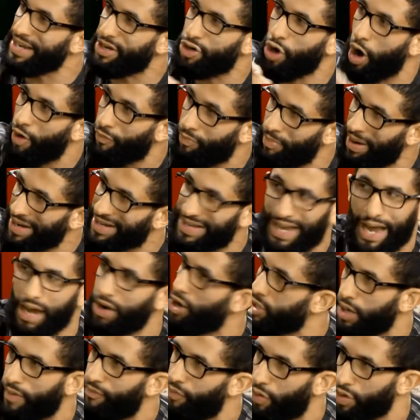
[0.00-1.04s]
government
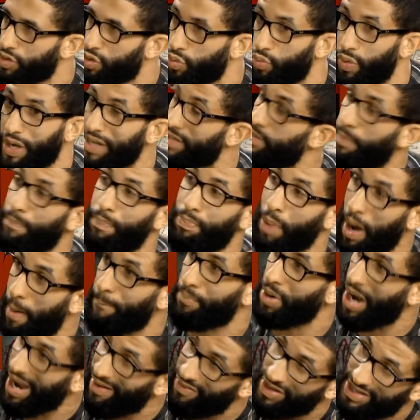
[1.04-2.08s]
cannot afford to wait. P
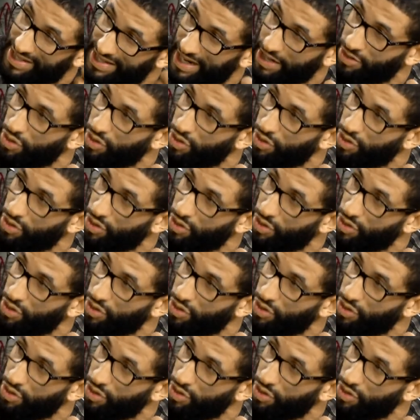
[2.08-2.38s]
private sector